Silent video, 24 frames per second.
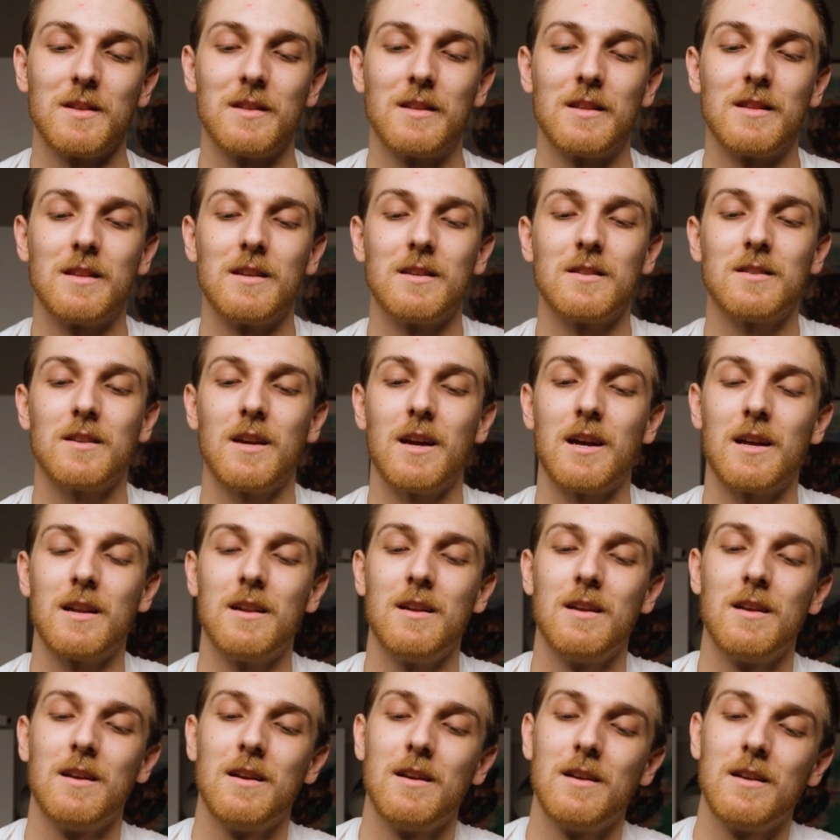that they said
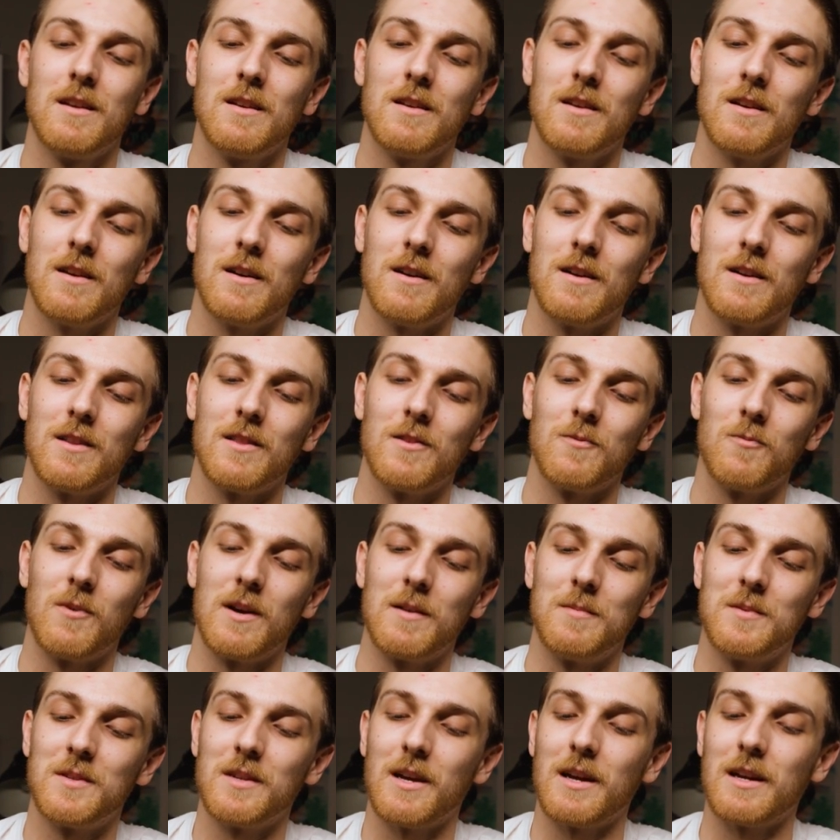on the
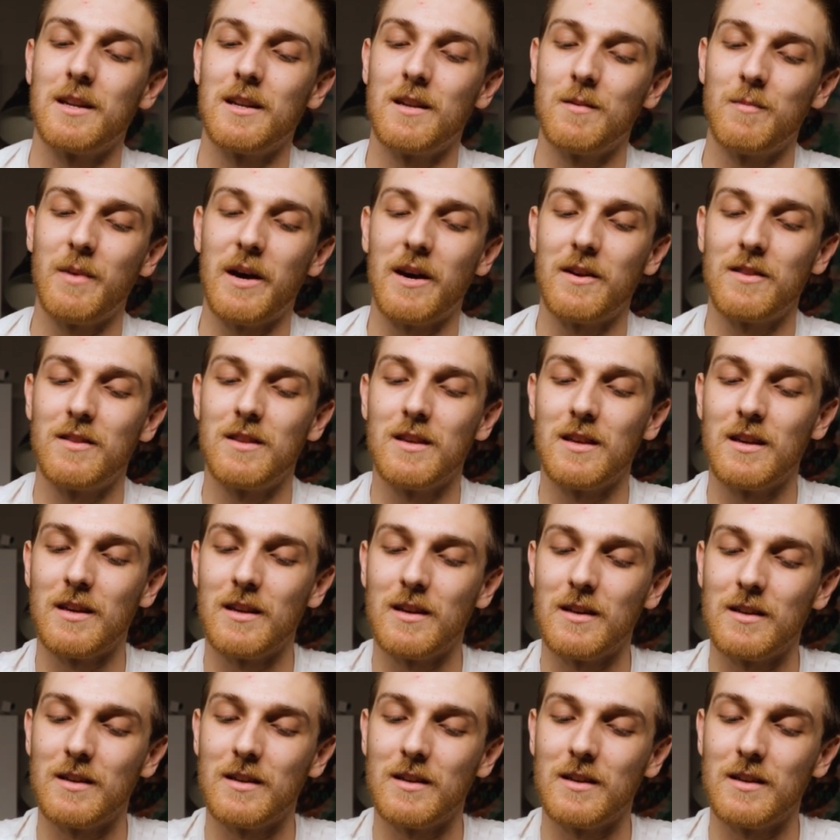website about the